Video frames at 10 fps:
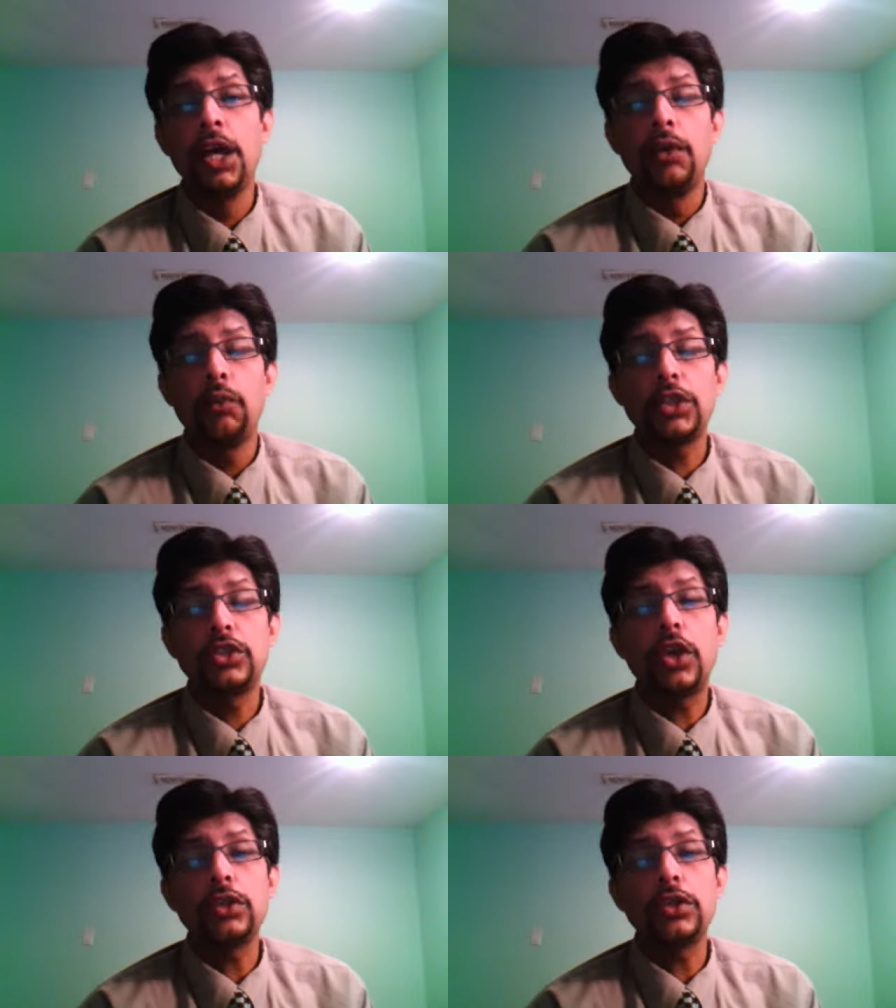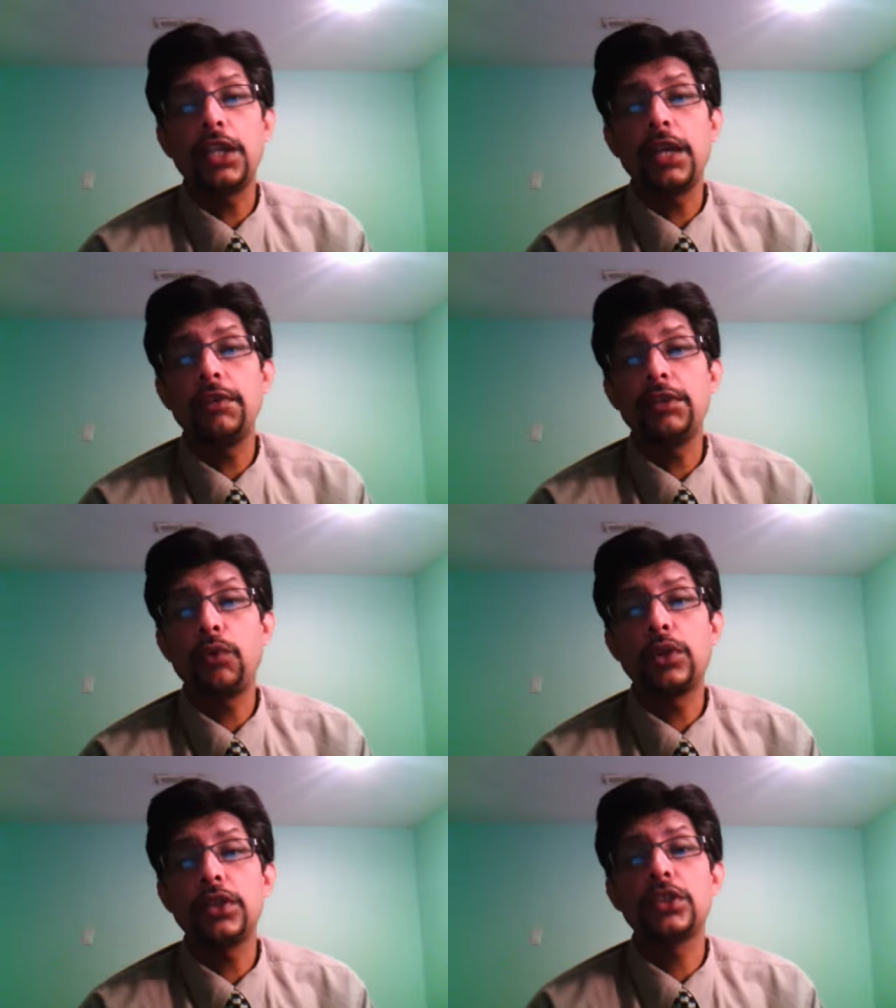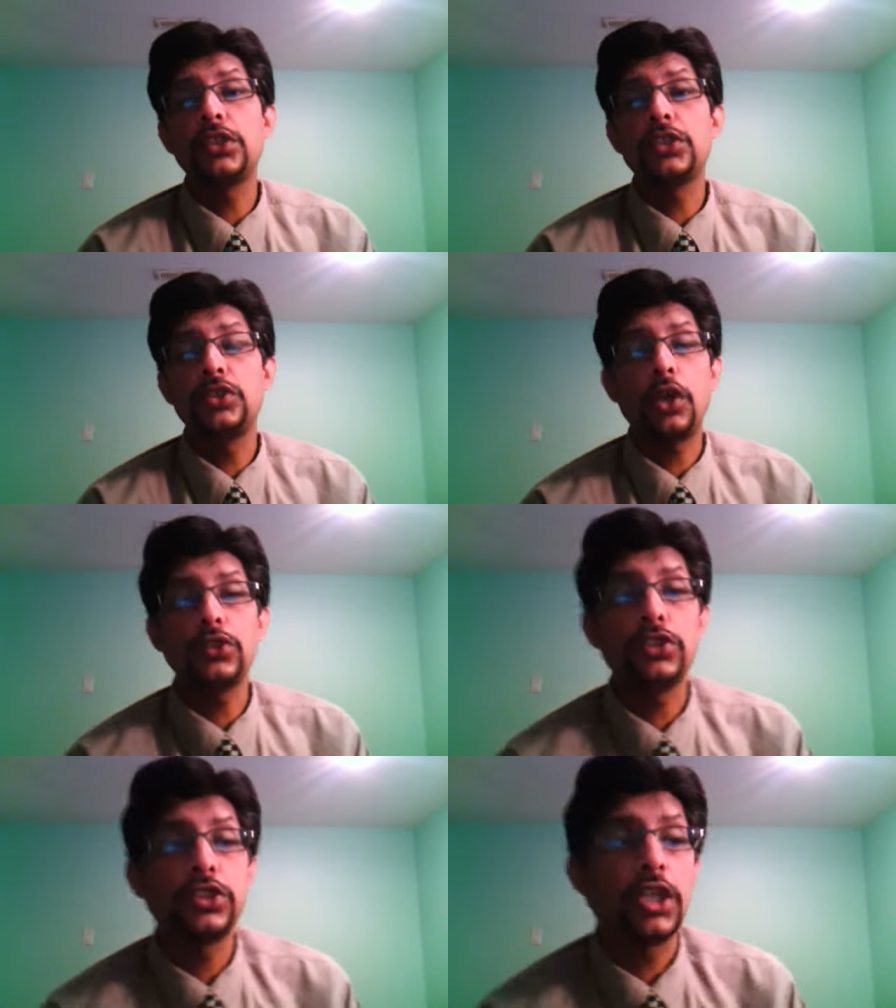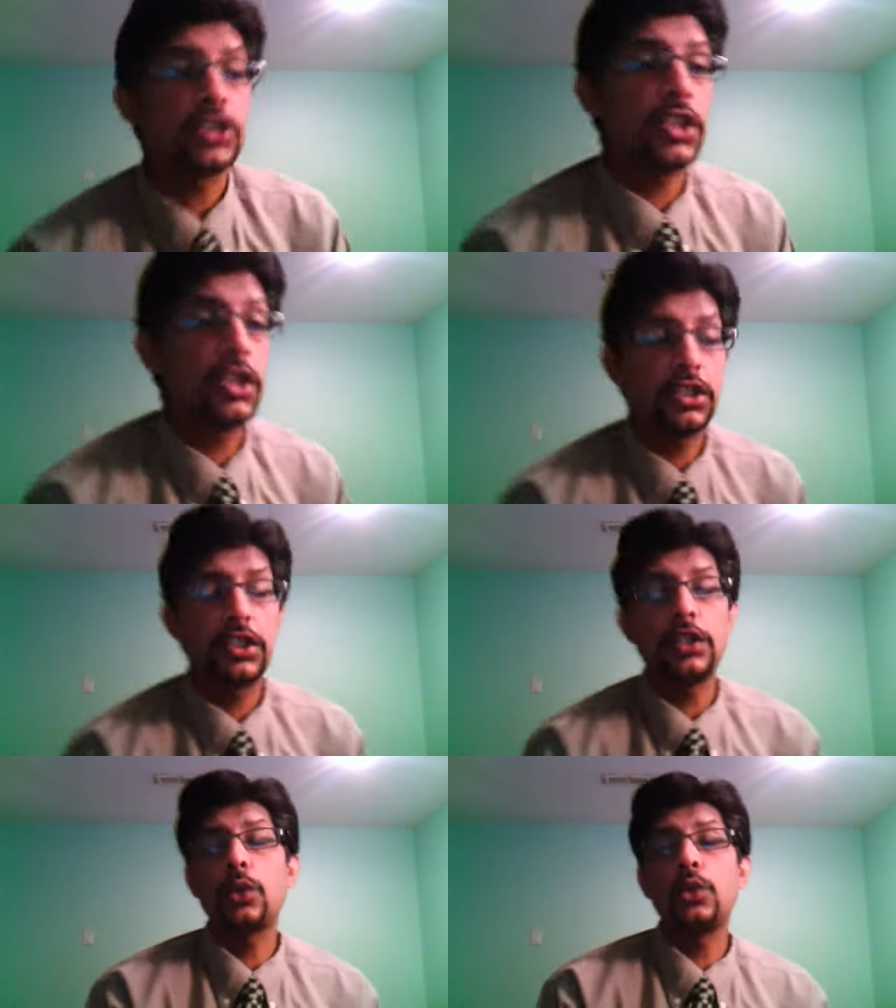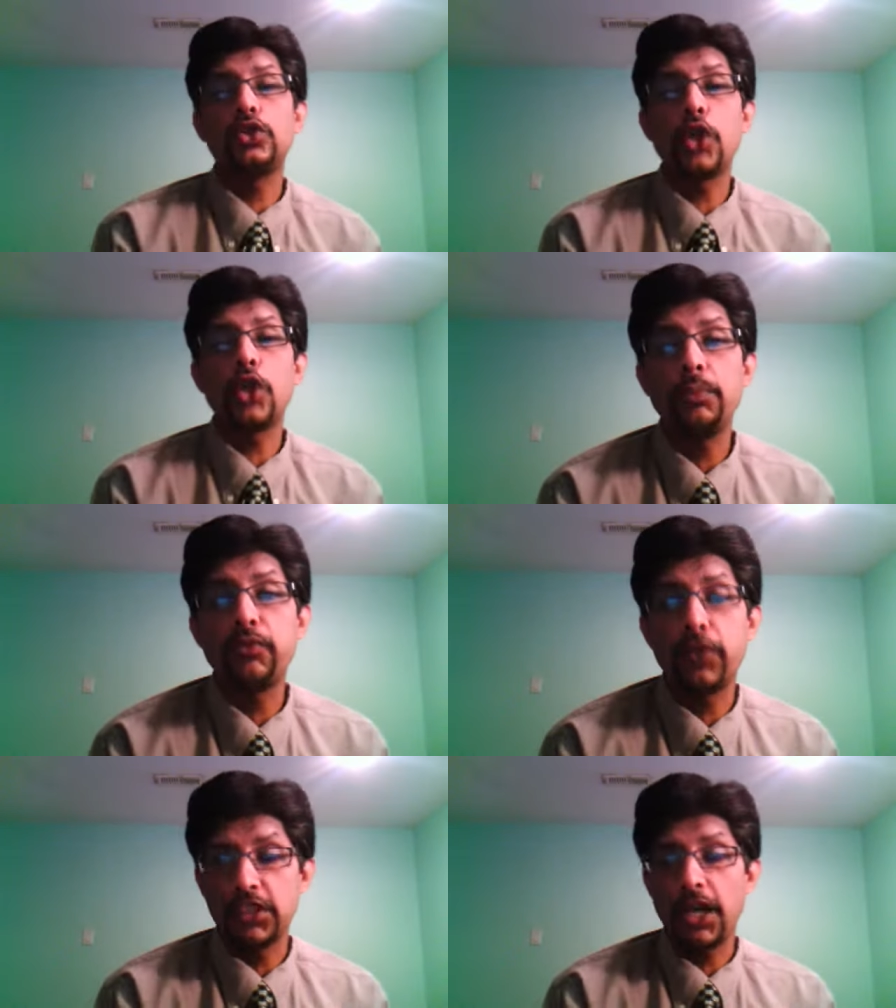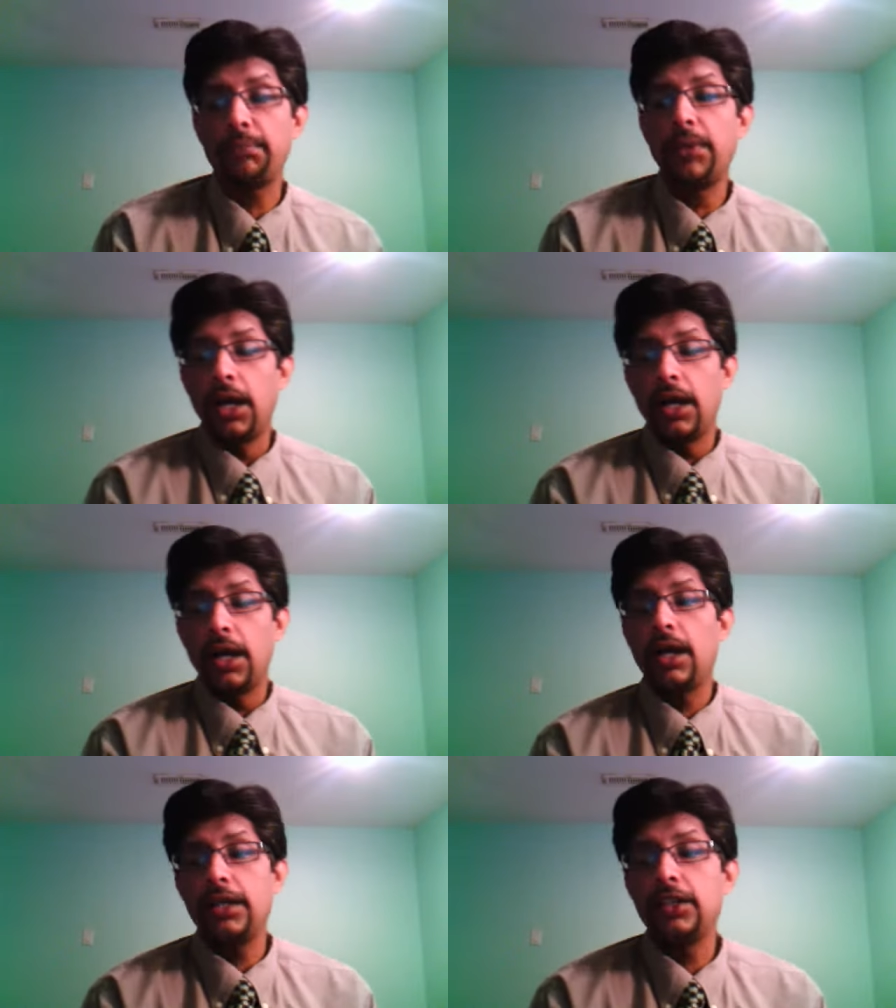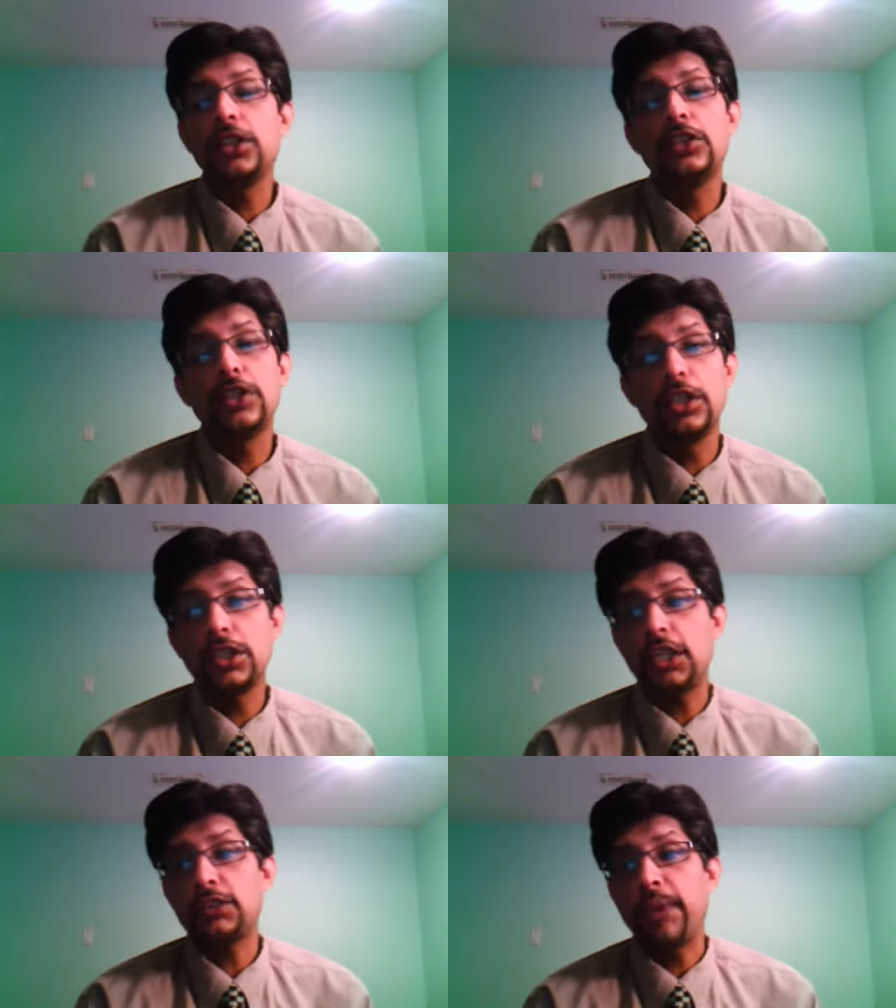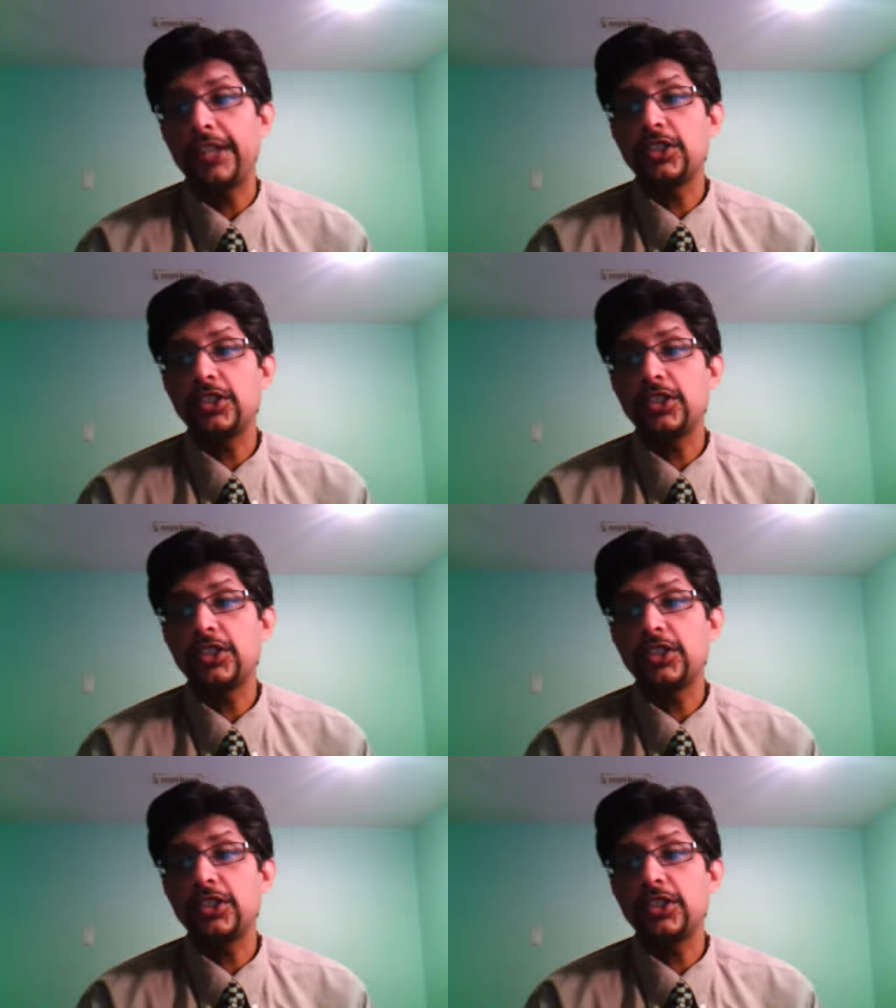one thought that David Warner and Chris Rogers uh, still did a good job for them uh, in the third test match.